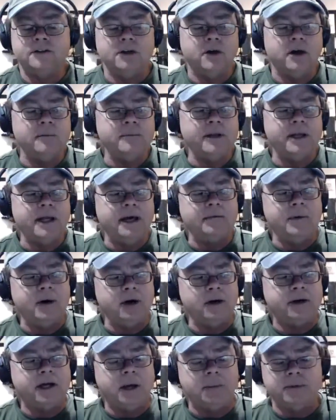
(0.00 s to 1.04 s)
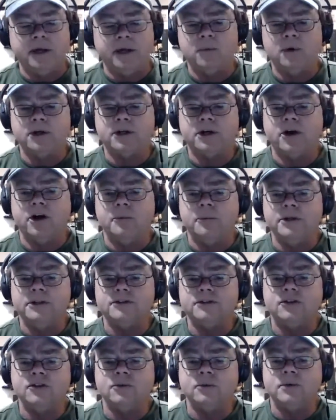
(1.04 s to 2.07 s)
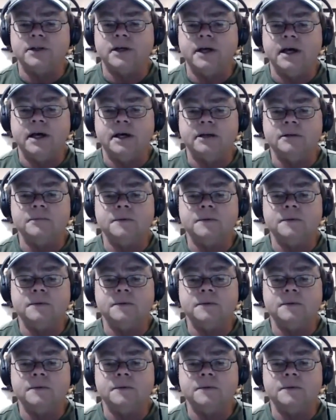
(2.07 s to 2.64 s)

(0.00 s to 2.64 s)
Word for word: I mean, I bought a couple M1 carbines too when they had them,